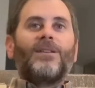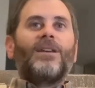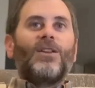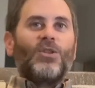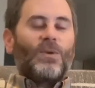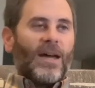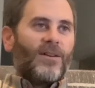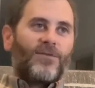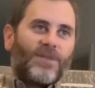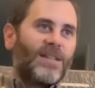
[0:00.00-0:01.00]
and you
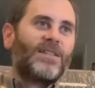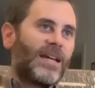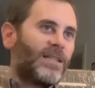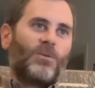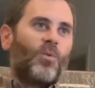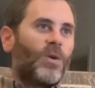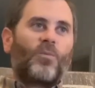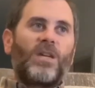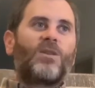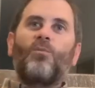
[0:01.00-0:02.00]
have exactly 1
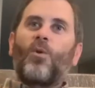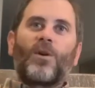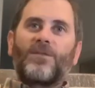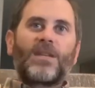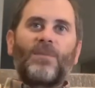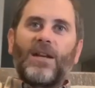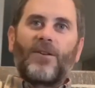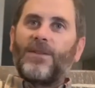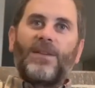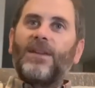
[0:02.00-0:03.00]
week more of
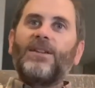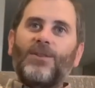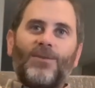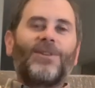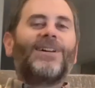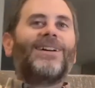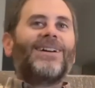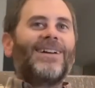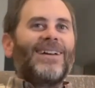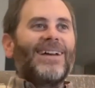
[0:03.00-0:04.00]
seminary than they do.
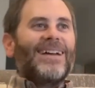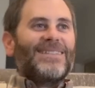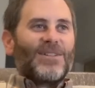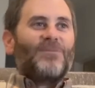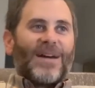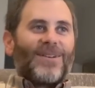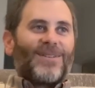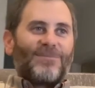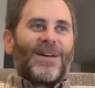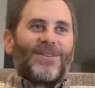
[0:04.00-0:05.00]
And so
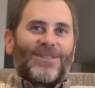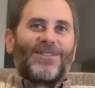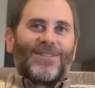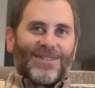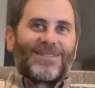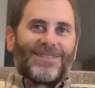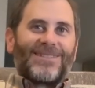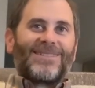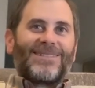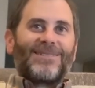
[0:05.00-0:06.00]
better to just
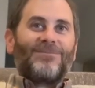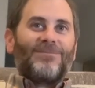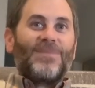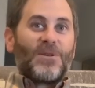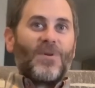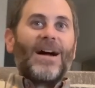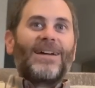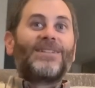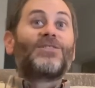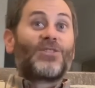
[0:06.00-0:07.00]
be
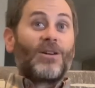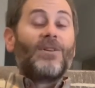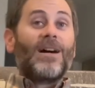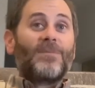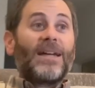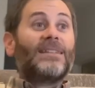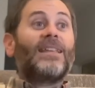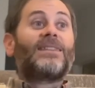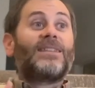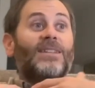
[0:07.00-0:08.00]
quiet and show up and
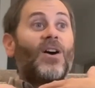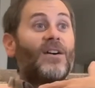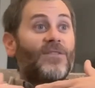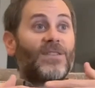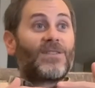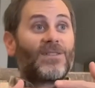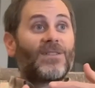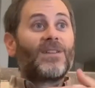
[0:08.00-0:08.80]
let the office